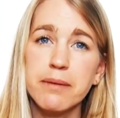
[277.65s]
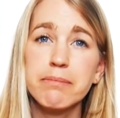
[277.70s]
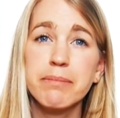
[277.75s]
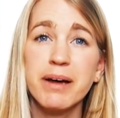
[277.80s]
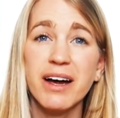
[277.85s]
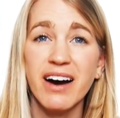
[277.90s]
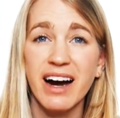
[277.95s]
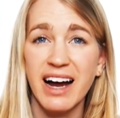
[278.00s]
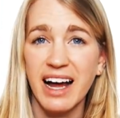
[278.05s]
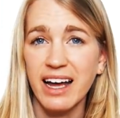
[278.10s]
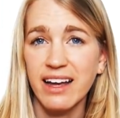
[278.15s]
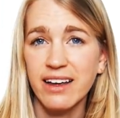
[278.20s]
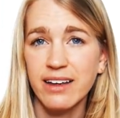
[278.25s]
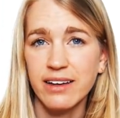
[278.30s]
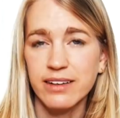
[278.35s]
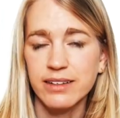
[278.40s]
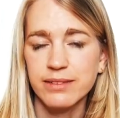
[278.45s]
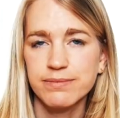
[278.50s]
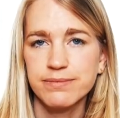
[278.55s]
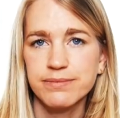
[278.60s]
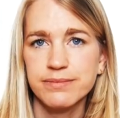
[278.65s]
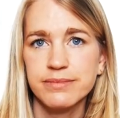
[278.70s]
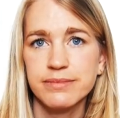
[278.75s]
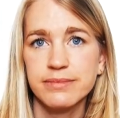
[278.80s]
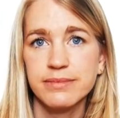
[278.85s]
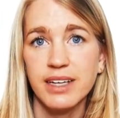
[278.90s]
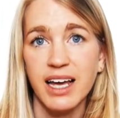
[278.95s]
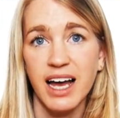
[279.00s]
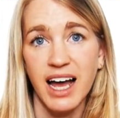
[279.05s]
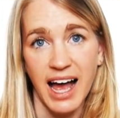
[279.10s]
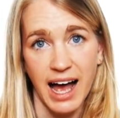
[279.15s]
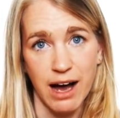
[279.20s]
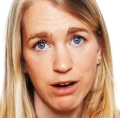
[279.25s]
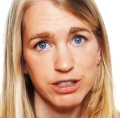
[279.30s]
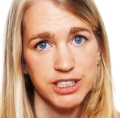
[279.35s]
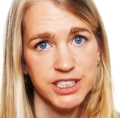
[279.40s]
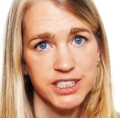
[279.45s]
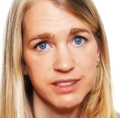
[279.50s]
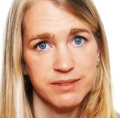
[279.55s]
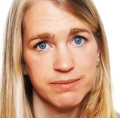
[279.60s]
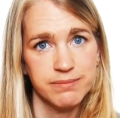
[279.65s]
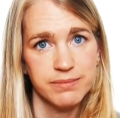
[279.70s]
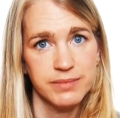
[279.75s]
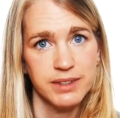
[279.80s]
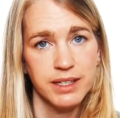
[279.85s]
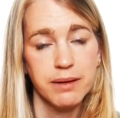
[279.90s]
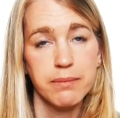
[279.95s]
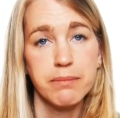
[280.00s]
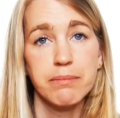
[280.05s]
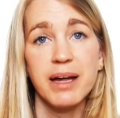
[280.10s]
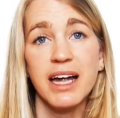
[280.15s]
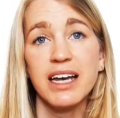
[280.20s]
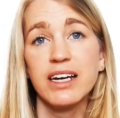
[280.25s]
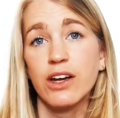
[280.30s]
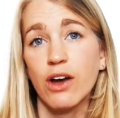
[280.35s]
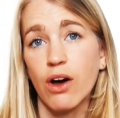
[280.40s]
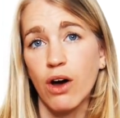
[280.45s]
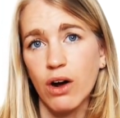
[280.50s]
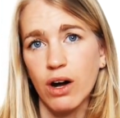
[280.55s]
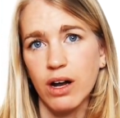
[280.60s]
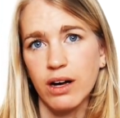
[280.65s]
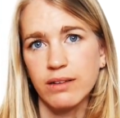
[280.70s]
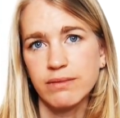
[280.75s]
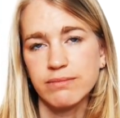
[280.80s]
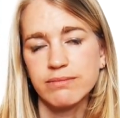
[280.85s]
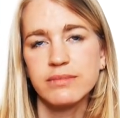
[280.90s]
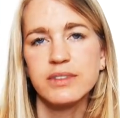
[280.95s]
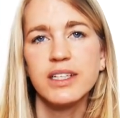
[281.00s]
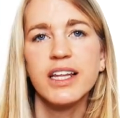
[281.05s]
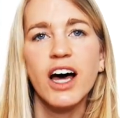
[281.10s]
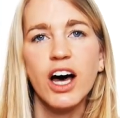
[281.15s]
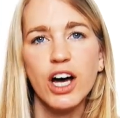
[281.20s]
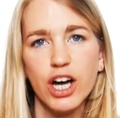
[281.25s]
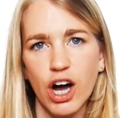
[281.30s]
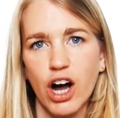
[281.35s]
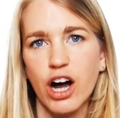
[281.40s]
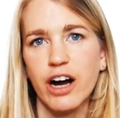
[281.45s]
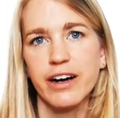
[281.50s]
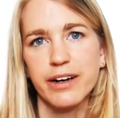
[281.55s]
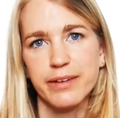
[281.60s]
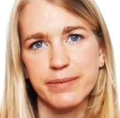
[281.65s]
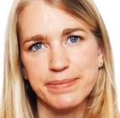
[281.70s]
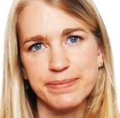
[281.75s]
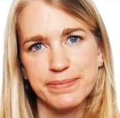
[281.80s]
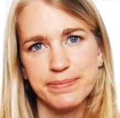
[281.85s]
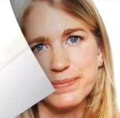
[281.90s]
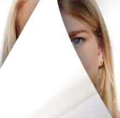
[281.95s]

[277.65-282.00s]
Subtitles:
Baraque, a house. Bagnole, a car.